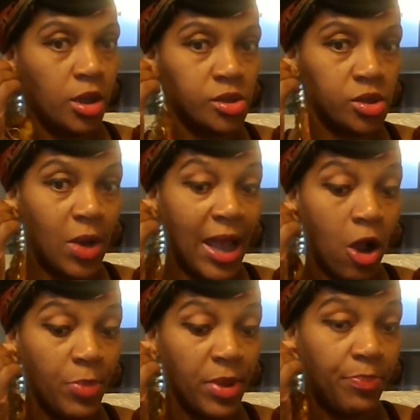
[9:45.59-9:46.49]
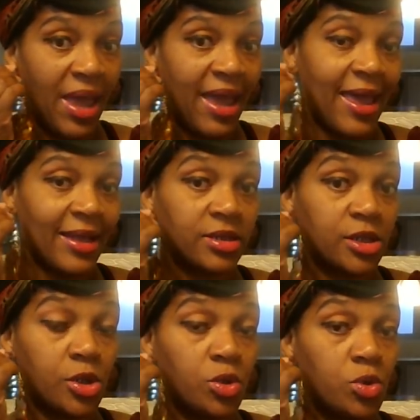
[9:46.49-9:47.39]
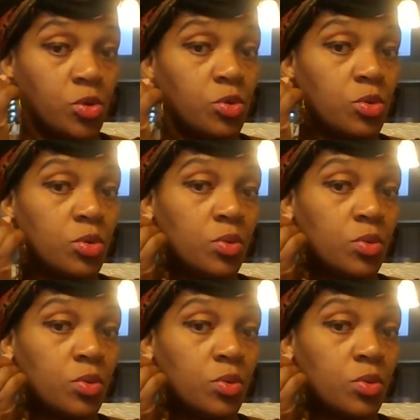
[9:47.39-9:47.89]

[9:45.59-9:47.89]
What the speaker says: So I'll be back to